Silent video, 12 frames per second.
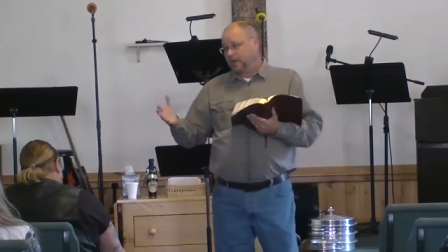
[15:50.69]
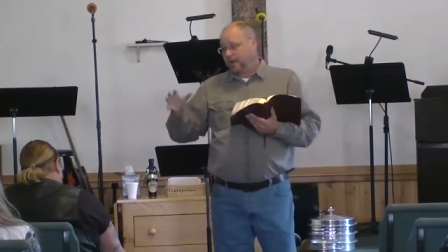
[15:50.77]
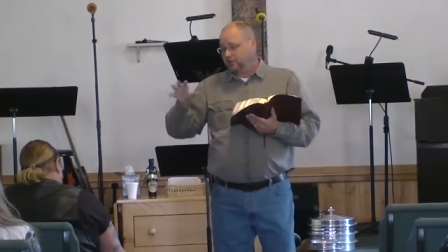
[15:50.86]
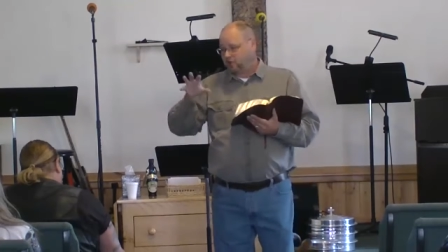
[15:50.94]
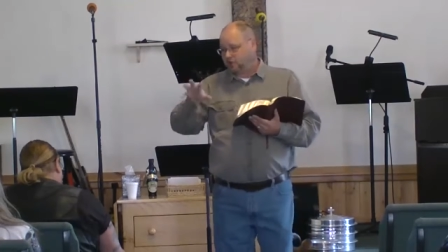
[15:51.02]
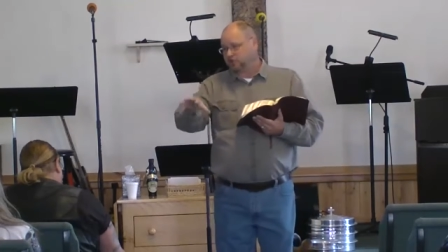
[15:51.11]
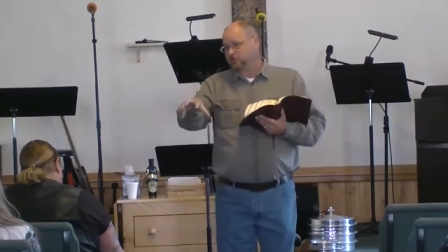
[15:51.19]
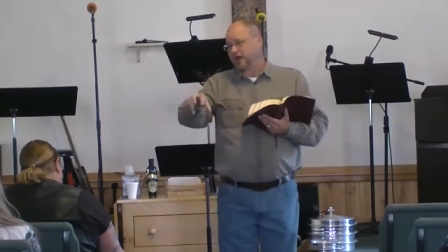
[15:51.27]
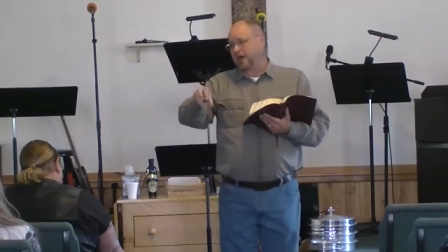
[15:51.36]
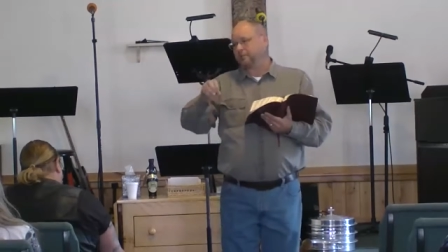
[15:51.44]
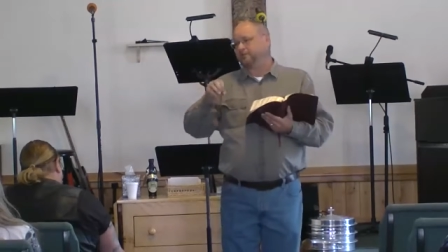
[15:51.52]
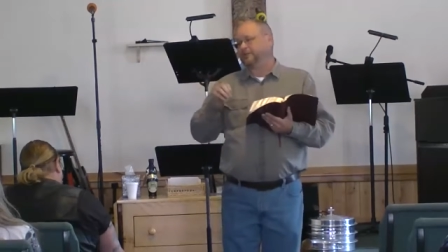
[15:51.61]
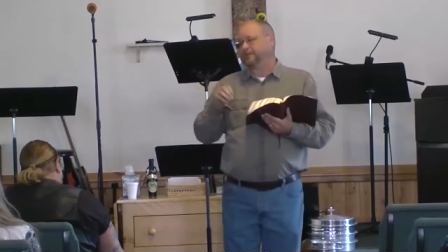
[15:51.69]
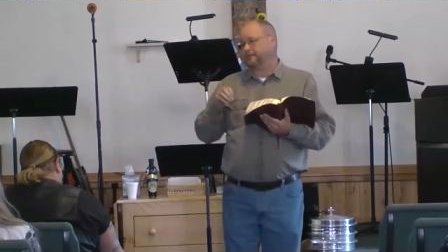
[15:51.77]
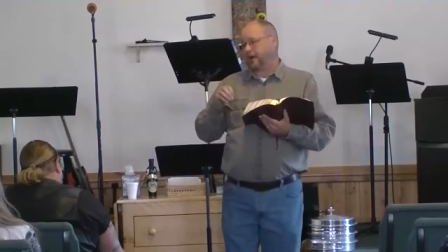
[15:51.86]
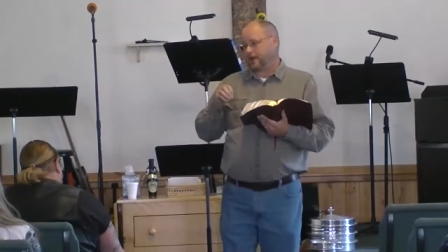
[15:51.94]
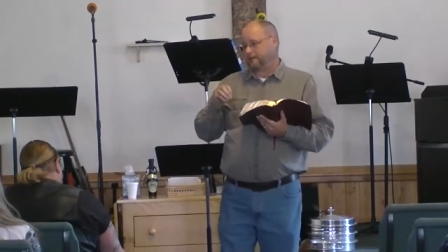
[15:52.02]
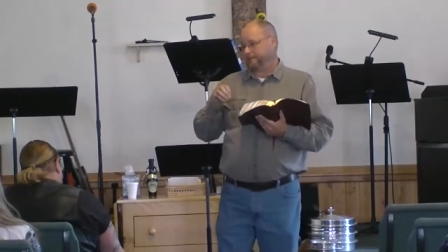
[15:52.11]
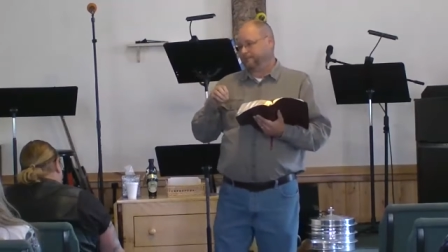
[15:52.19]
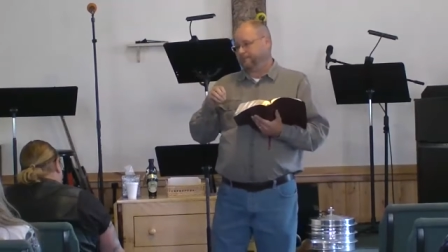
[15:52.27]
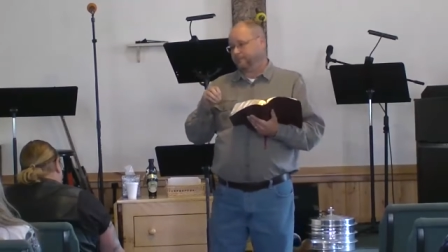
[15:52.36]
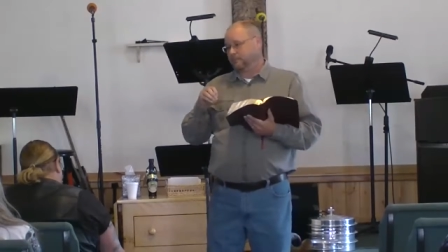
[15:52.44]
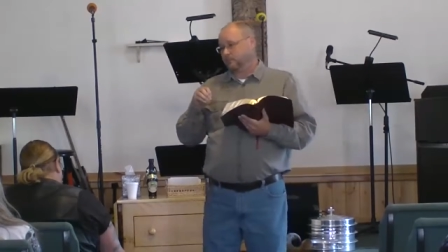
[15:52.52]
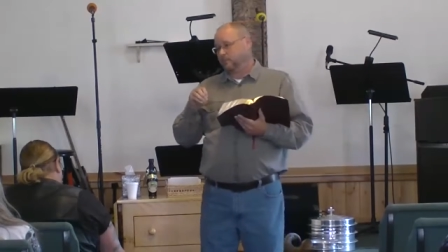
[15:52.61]
He took the tribe of Levi
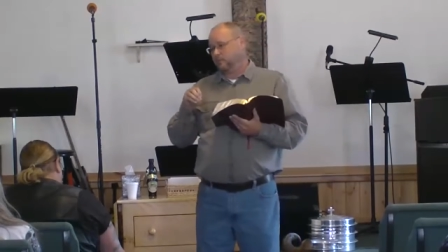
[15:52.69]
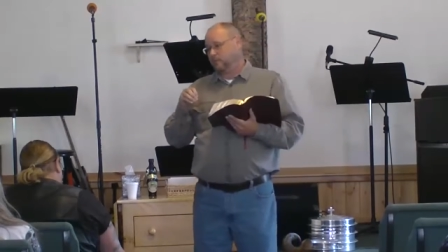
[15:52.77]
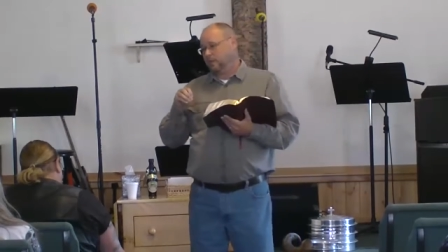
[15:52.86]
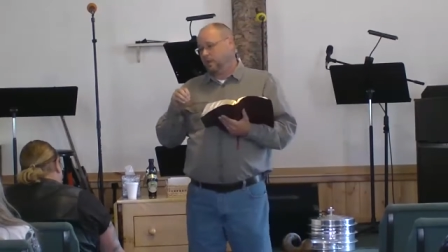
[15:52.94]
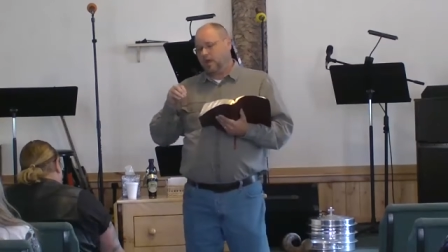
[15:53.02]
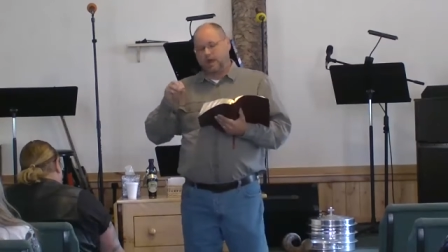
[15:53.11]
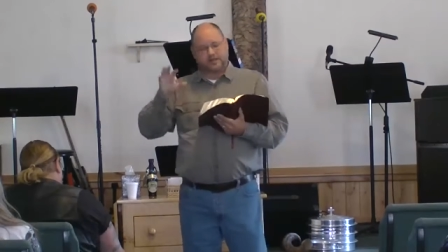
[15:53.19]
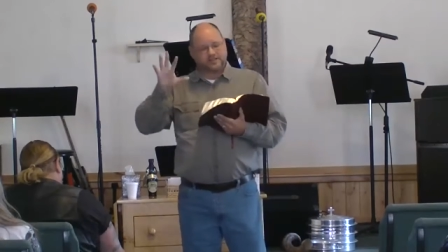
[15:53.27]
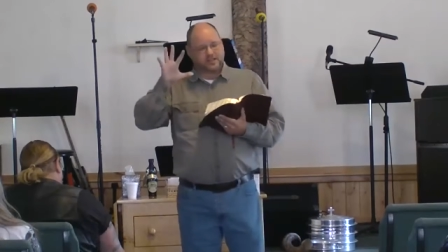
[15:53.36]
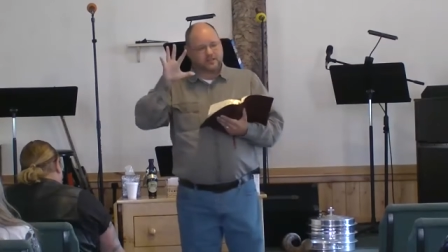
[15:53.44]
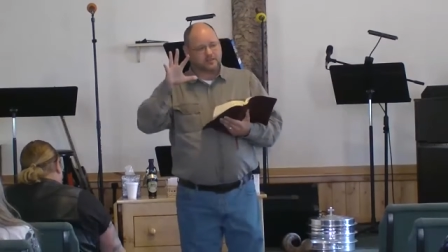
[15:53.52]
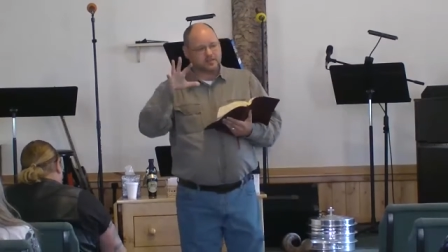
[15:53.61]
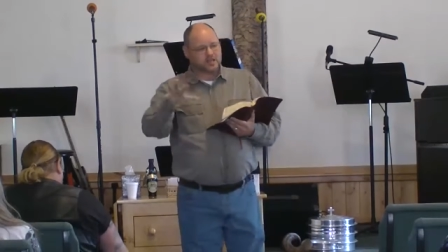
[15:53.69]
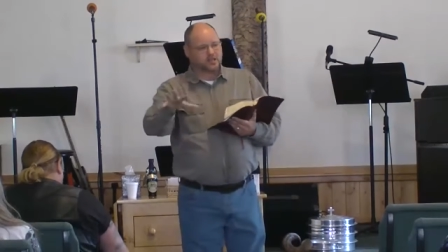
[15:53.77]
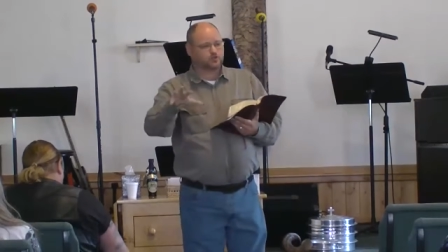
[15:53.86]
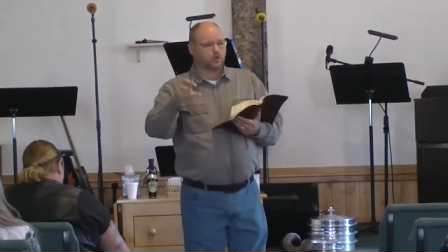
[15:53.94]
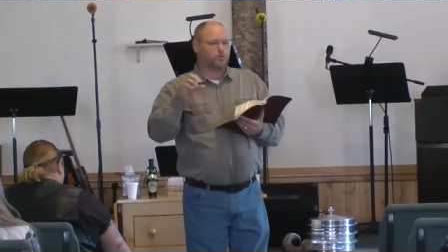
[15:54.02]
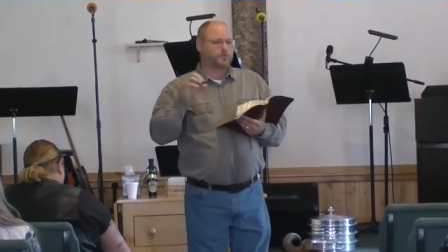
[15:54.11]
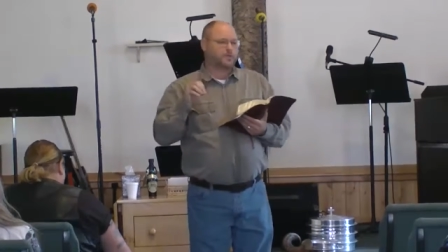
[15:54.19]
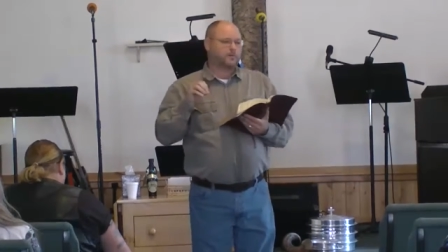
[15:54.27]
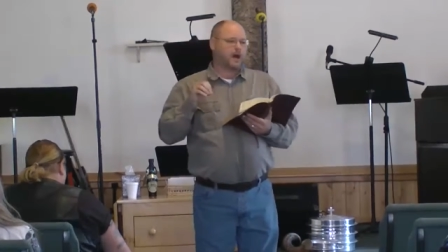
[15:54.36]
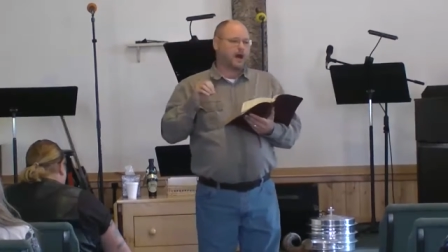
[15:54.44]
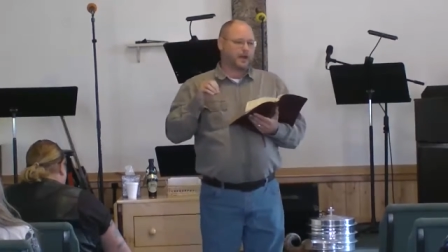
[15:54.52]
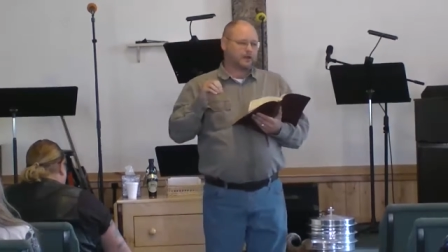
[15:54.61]
and he said, These will be
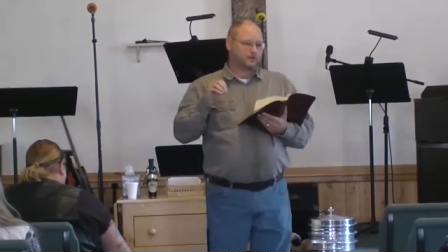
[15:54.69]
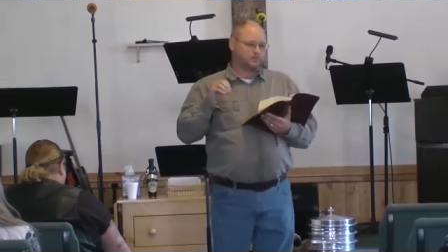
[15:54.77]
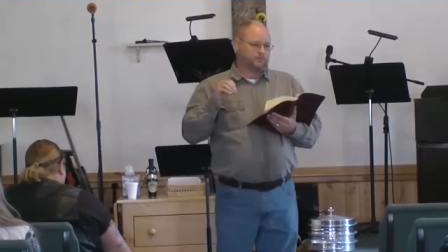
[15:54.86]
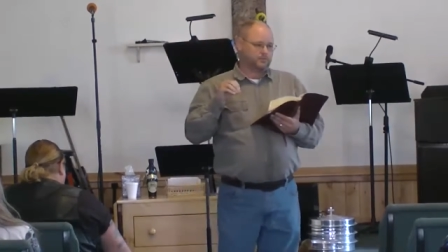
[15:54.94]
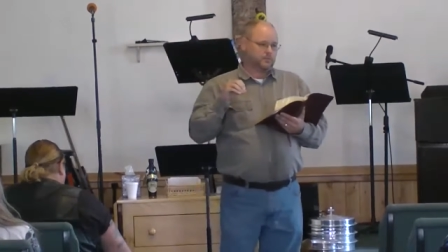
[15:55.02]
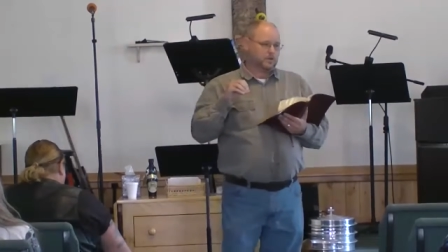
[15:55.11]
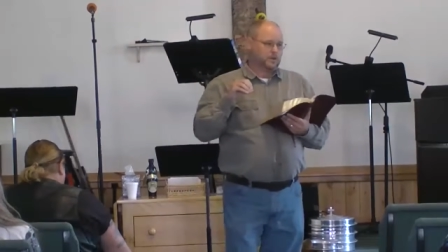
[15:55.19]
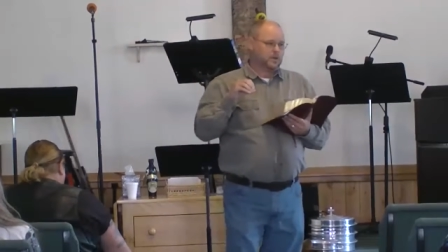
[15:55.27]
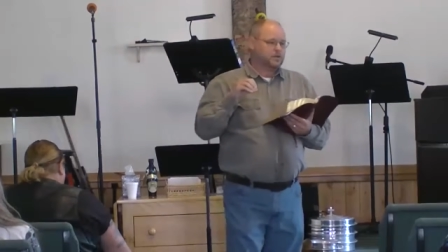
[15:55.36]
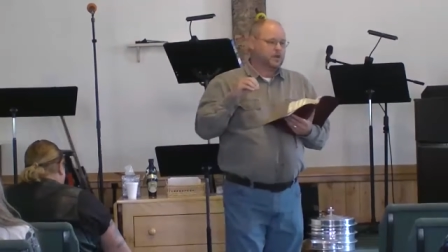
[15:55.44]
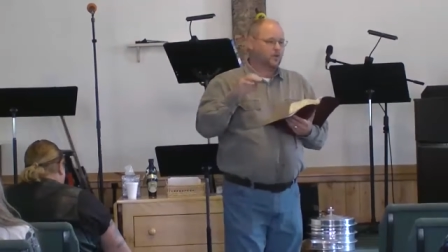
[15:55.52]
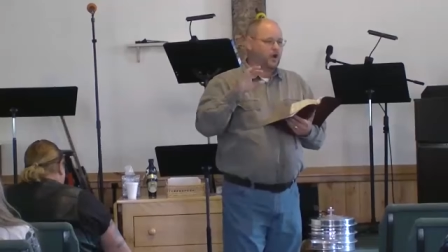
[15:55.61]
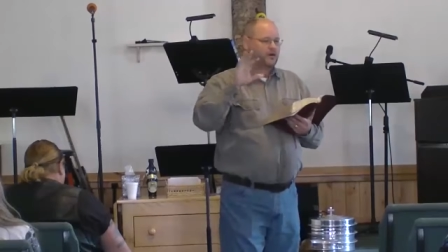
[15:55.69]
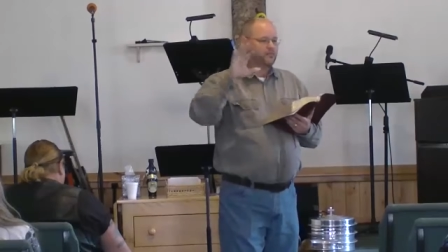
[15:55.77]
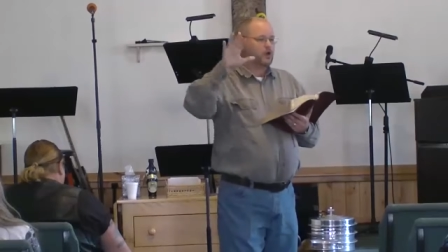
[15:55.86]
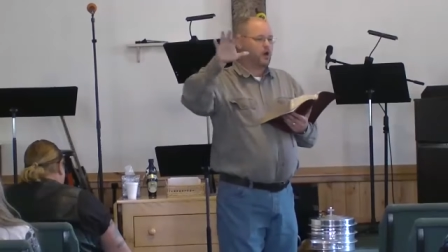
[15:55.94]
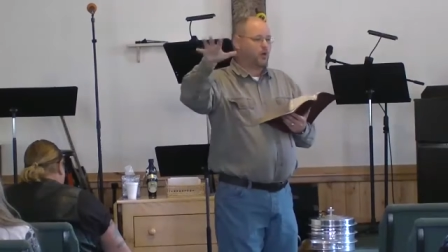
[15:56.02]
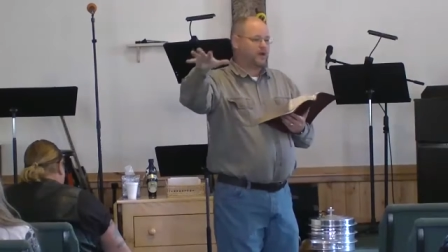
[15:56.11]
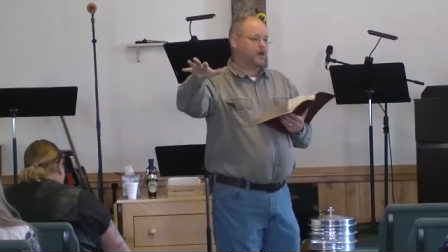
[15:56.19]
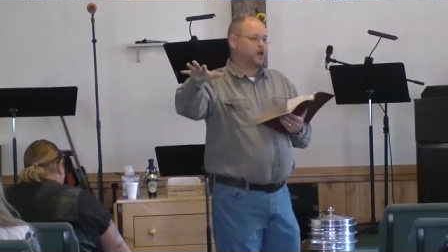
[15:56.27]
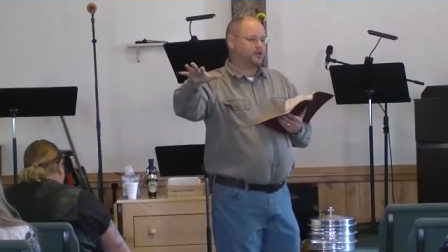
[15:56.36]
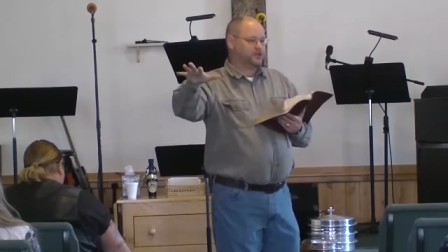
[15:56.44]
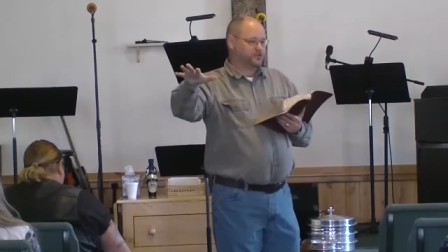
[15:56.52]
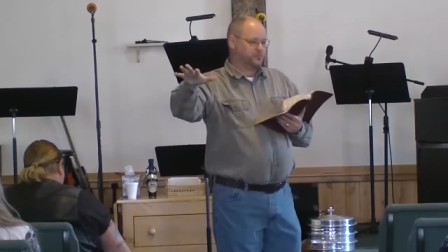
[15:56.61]
mine. They will have no
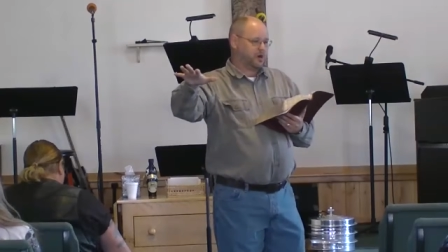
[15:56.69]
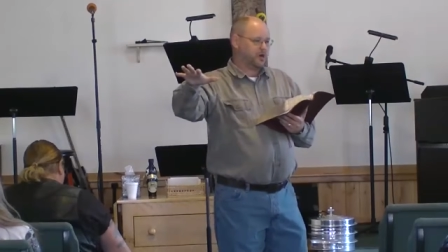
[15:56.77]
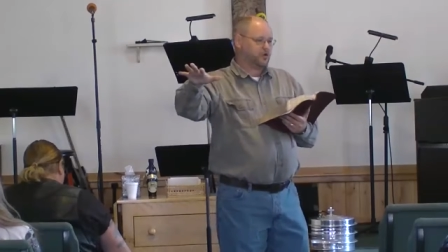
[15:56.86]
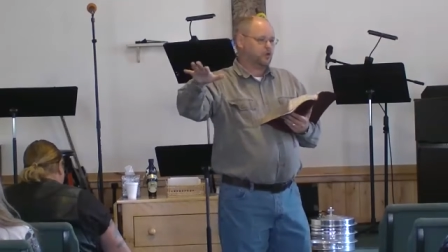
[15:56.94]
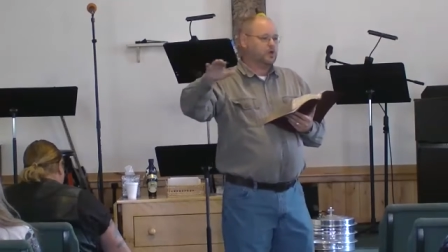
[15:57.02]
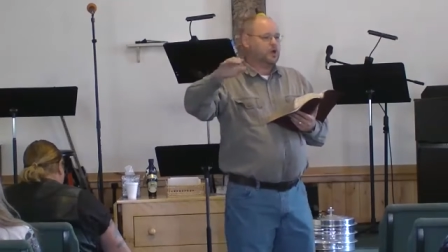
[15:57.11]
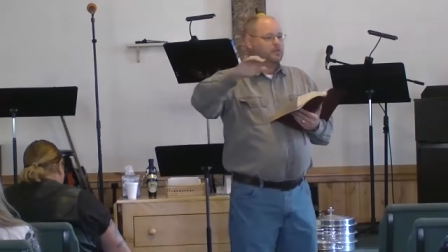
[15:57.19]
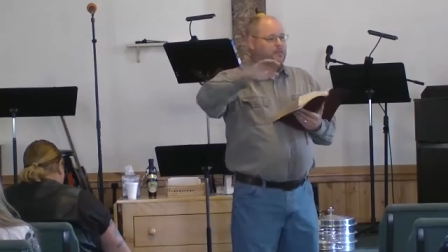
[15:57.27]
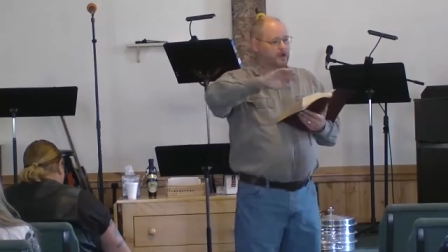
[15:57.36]
inheritance among you.